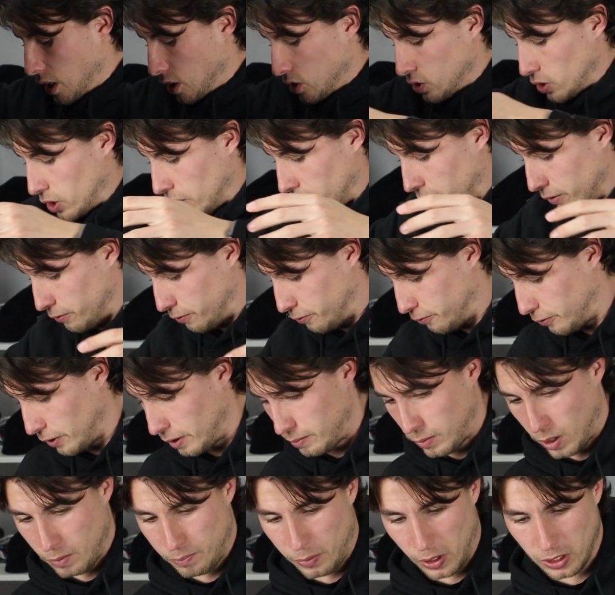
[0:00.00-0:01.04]
so it can fit
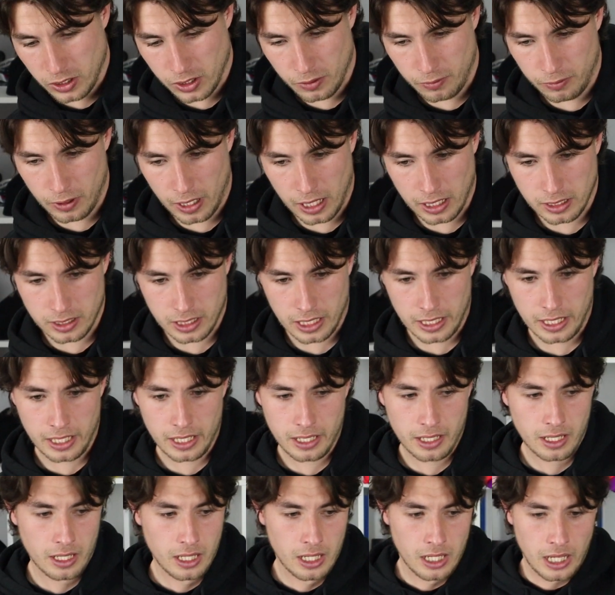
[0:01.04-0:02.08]
my buzzer flags in
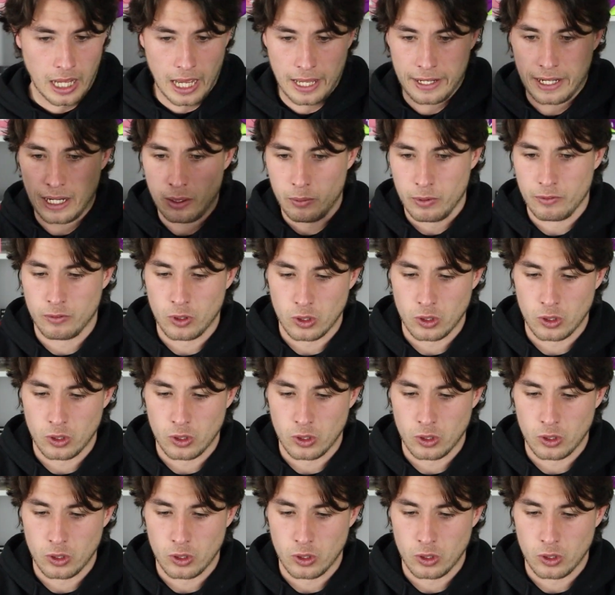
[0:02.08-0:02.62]
it, and then we've